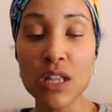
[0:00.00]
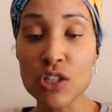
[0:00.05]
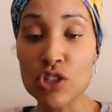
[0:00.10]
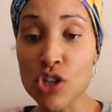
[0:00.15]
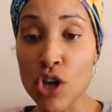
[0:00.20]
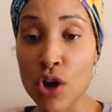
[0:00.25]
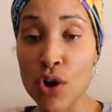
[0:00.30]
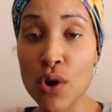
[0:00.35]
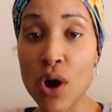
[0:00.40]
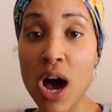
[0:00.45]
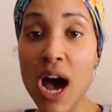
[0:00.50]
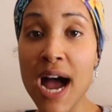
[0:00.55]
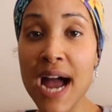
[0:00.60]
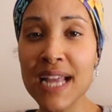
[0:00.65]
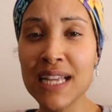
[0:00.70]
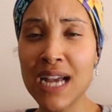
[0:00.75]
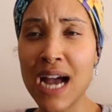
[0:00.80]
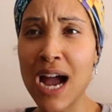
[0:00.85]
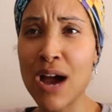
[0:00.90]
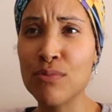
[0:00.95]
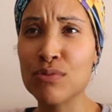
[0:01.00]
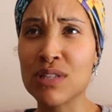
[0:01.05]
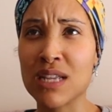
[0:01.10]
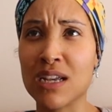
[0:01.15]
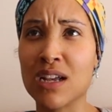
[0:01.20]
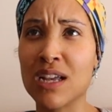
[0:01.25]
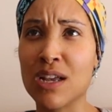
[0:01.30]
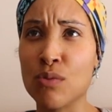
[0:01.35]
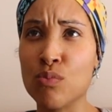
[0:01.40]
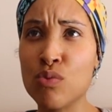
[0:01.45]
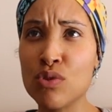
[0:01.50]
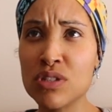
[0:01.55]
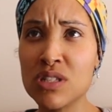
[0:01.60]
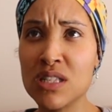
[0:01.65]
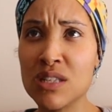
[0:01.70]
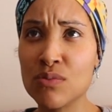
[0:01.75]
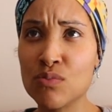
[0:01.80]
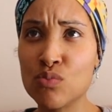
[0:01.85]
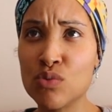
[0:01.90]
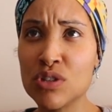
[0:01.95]
So I was like, okay,
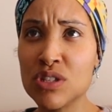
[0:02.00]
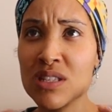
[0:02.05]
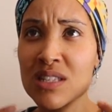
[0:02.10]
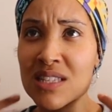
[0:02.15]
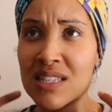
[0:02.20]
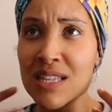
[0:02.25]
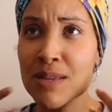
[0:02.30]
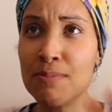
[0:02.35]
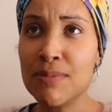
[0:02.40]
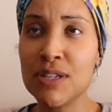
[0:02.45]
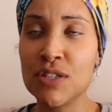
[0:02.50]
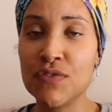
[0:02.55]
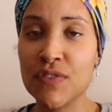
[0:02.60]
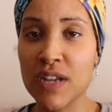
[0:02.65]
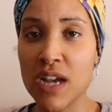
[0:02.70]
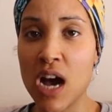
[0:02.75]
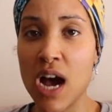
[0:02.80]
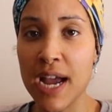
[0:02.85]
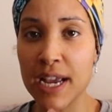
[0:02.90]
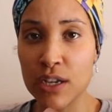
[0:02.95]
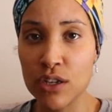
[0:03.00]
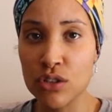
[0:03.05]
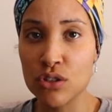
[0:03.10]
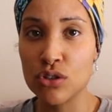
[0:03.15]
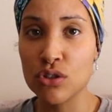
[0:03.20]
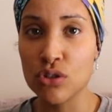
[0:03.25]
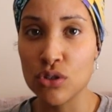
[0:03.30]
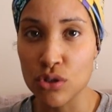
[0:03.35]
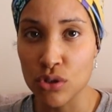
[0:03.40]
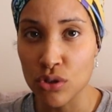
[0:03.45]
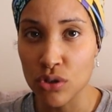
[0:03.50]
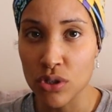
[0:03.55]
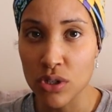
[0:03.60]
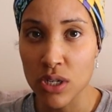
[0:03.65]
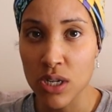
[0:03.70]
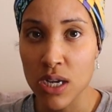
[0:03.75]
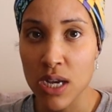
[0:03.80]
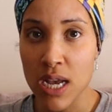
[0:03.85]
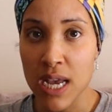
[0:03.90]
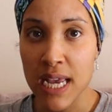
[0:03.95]
what's the simplest thing I could do?
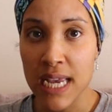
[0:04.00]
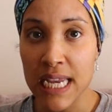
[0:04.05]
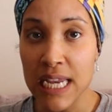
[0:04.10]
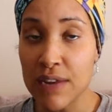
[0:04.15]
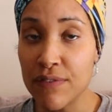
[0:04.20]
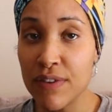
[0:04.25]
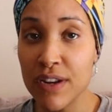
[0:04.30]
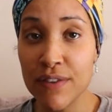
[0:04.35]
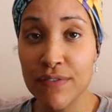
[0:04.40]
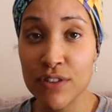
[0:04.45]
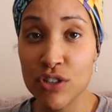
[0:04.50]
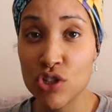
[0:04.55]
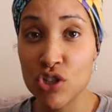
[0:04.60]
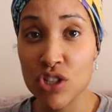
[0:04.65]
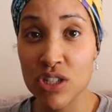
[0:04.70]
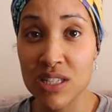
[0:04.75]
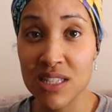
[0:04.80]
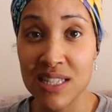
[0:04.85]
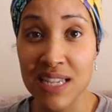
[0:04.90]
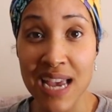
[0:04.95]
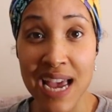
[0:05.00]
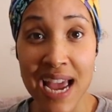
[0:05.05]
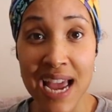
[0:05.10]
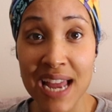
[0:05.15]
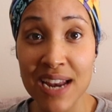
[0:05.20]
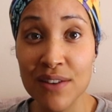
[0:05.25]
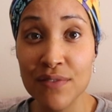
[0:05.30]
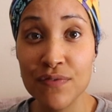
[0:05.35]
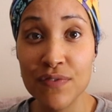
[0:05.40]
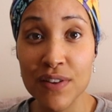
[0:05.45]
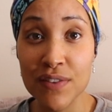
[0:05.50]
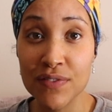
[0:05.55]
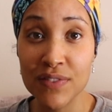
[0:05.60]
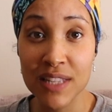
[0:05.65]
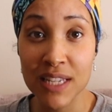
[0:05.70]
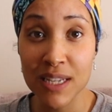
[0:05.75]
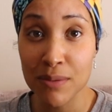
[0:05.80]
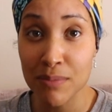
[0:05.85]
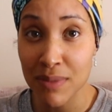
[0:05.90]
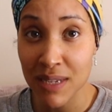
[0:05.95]
Even if it's just 10,
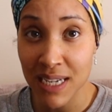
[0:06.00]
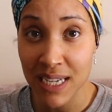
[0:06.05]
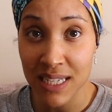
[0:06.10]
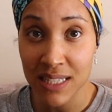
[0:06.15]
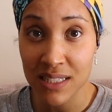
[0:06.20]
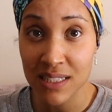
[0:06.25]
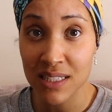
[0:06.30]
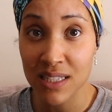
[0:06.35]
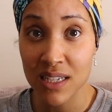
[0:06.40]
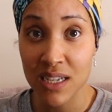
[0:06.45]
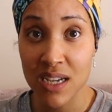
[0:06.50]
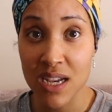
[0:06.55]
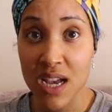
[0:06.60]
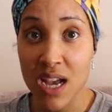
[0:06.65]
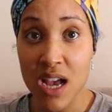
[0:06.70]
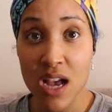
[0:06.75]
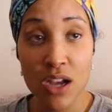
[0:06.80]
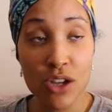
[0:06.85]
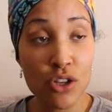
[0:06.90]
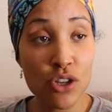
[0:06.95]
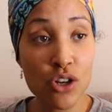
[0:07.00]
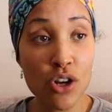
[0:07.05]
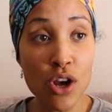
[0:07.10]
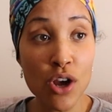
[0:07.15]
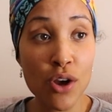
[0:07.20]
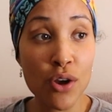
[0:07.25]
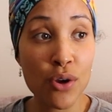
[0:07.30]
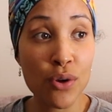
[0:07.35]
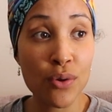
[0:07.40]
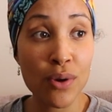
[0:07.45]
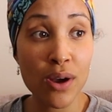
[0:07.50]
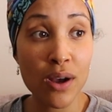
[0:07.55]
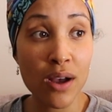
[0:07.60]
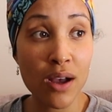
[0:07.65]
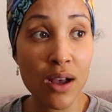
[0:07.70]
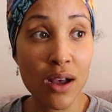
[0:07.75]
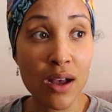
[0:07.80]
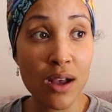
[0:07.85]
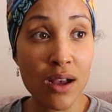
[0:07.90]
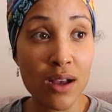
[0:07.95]
15 minutes, you know,
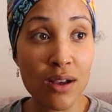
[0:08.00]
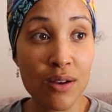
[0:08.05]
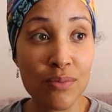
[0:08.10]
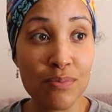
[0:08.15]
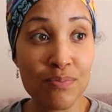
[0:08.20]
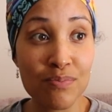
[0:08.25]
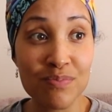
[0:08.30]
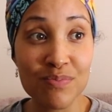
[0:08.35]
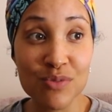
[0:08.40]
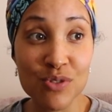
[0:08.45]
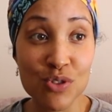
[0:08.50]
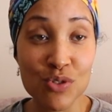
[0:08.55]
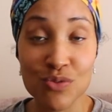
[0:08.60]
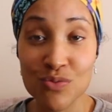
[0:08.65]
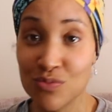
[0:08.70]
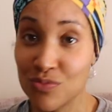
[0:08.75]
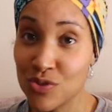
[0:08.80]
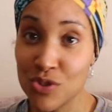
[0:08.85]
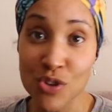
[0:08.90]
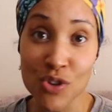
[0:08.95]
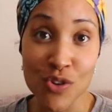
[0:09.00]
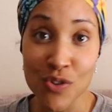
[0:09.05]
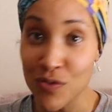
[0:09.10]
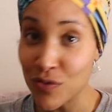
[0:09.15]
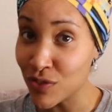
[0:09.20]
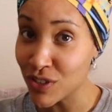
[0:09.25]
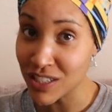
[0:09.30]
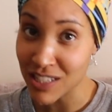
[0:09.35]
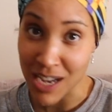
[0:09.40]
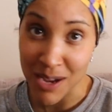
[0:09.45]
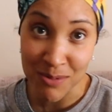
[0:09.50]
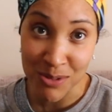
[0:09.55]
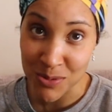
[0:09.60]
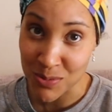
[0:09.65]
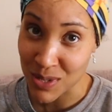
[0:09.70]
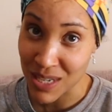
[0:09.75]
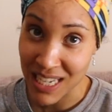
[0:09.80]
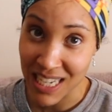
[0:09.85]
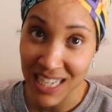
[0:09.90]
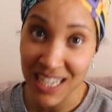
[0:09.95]
2-3 times a
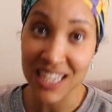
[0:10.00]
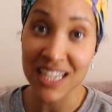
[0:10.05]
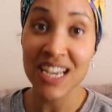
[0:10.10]
week,